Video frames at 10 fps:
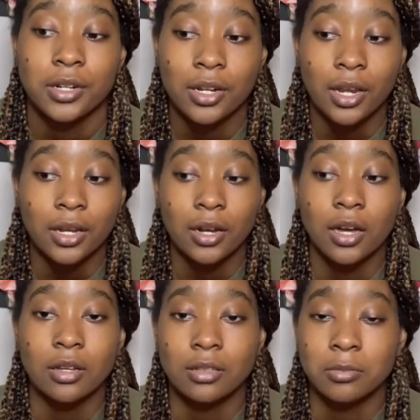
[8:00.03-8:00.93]
that I
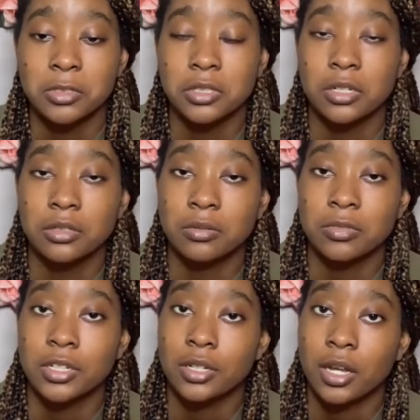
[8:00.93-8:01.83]
called them and told them
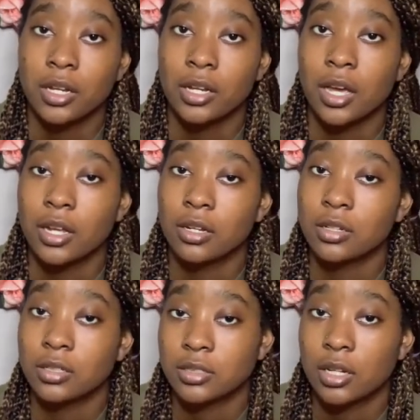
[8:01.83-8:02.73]
that I had got
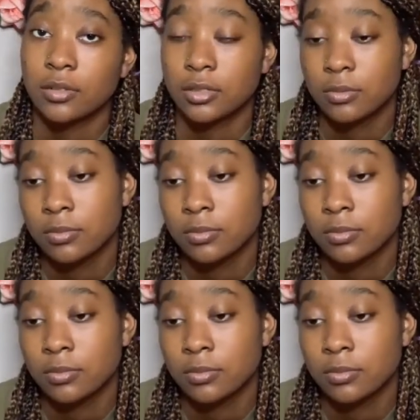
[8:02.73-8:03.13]
assaulted.